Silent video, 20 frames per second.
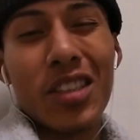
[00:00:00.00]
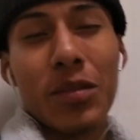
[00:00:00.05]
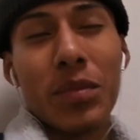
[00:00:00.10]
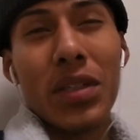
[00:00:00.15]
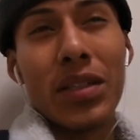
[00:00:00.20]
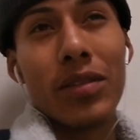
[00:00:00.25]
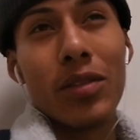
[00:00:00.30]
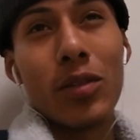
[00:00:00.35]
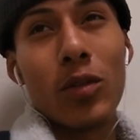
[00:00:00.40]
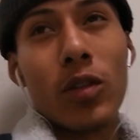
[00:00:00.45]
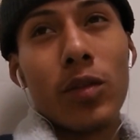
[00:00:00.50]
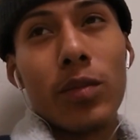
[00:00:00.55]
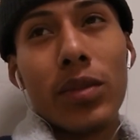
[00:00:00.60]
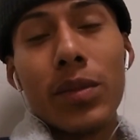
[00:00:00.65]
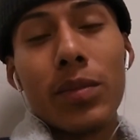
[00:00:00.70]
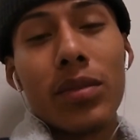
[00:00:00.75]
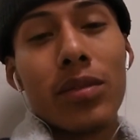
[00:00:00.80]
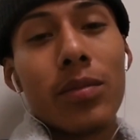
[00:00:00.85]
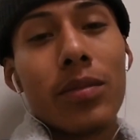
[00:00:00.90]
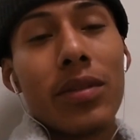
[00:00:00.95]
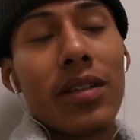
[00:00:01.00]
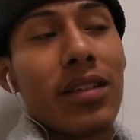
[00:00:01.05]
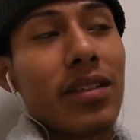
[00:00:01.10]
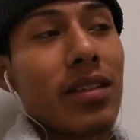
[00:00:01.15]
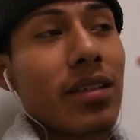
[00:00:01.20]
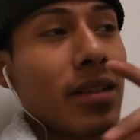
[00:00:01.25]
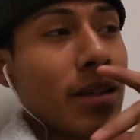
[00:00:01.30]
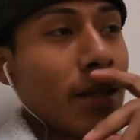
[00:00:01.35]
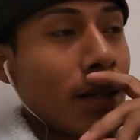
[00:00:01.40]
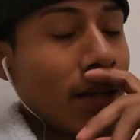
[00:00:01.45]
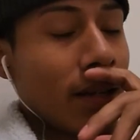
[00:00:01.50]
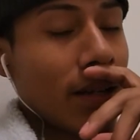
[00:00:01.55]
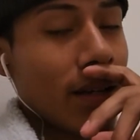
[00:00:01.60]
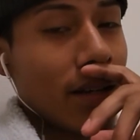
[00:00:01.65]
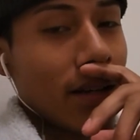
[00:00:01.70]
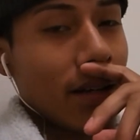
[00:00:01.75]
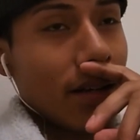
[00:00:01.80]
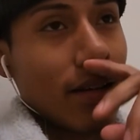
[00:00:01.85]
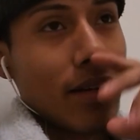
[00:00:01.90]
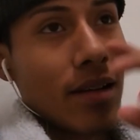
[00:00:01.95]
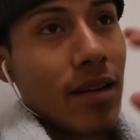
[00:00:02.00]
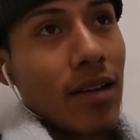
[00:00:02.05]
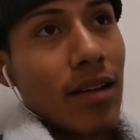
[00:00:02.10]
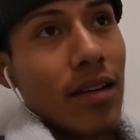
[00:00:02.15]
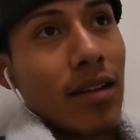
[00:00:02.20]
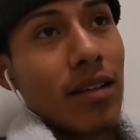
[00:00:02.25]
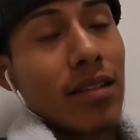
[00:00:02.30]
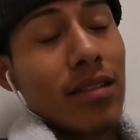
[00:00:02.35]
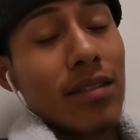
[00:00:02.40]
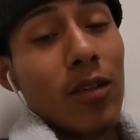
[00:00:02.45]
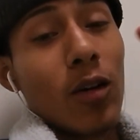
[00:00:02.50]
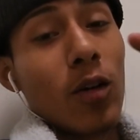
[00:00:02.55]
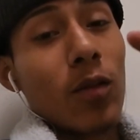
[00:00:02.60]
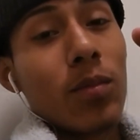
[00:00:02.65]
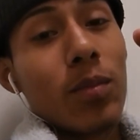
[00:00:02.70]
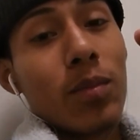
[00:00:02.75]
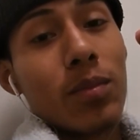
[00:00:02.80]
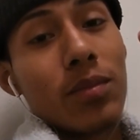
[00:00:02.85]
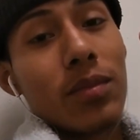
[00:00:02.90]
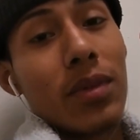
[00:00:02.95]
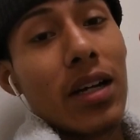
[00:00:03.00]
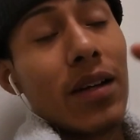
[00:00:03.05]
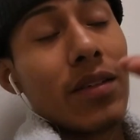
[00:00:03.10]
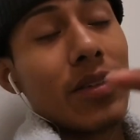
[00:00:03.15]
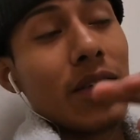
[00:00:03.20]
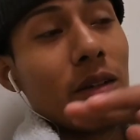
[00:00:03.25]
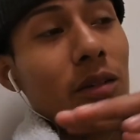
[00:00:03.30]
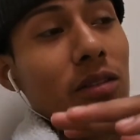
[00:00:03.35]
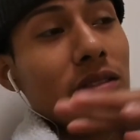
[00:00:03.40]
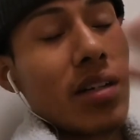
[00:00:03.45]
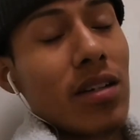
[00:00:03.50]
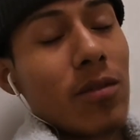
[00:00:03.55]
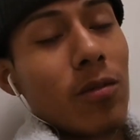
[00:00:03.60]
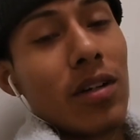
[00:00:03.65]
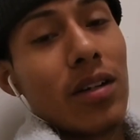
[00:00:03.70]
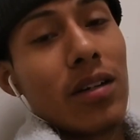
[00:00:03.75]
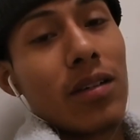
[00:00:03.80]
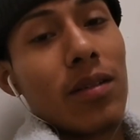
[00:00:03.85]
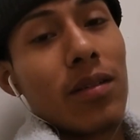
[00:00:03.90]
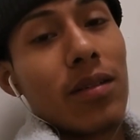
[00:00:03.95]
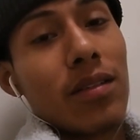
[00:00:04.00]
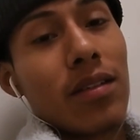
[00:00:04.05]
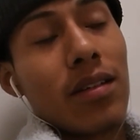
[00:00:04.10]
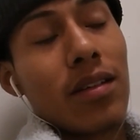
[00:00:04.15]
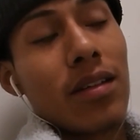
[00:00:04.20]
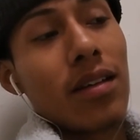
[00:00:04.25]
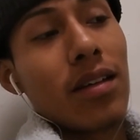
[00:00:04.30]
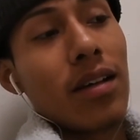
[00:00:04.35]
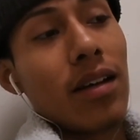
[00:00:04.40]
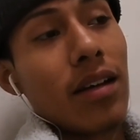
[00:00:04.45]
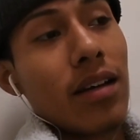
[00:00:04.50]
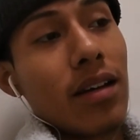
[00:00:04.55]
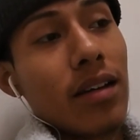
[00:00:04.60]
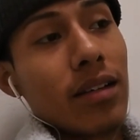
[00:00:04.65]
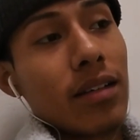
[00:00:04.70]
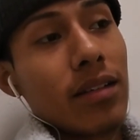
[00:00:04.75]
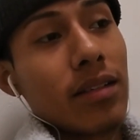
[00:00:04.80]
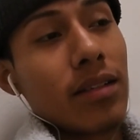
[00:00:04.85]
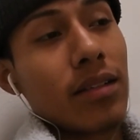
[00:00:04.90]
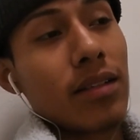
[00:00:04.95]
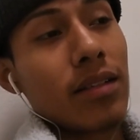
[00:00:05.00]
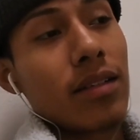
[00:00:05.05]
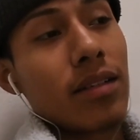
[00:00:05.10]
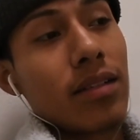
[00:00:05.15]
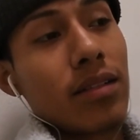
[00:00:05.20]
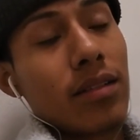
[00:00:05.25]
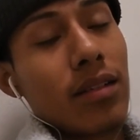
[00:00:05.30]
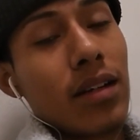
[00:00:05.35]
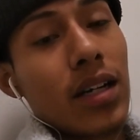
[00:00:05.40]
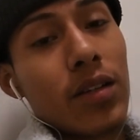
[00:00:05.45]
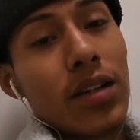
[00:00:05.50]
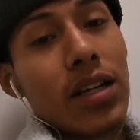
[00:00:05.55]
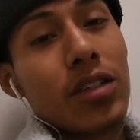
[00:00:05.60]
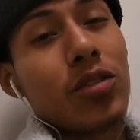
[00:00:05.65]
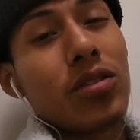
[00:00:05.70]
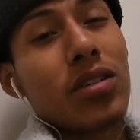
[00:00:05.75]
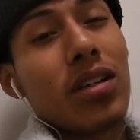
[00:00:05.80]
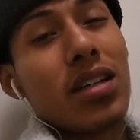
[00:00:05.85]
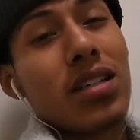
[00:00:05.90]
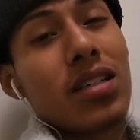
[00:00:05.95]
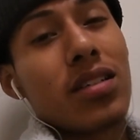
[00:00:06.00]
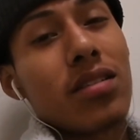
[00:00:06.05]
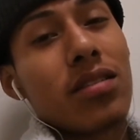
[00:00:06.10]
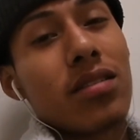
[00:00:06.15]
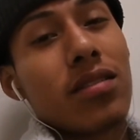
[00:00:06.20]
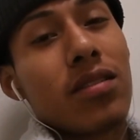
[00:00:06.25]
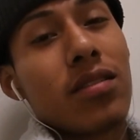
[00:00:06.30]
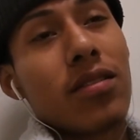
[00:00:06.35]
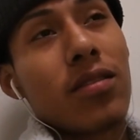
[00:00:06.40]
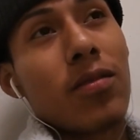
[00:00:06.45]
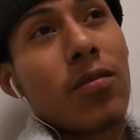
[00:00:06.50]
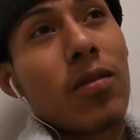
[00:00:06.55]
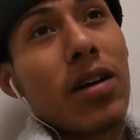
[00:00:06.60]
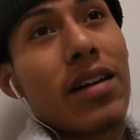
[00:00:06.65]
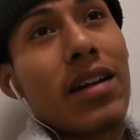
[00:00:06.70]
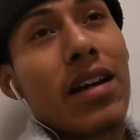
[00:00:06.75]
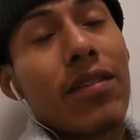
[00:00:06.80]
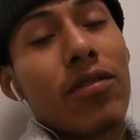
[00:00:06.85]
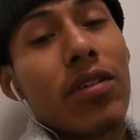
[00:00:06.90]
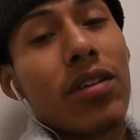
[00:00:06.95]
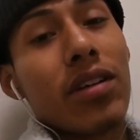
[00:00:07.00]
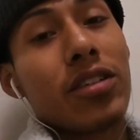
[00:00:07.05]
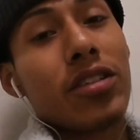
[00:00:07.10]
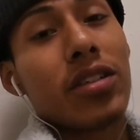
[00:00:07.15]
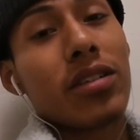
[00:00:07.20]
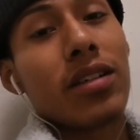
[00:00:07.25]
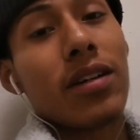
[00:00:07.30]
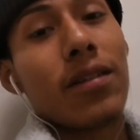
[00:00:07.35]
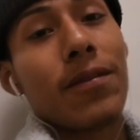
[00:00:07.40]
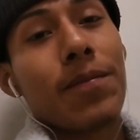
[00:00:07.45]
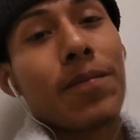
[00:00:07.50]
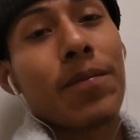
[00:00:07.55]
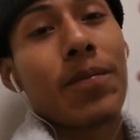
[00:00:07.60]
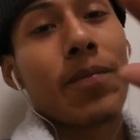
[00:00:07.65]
just maybe 2 people, but hope everything goes out well, and I'll catch you guys right after I get checked out.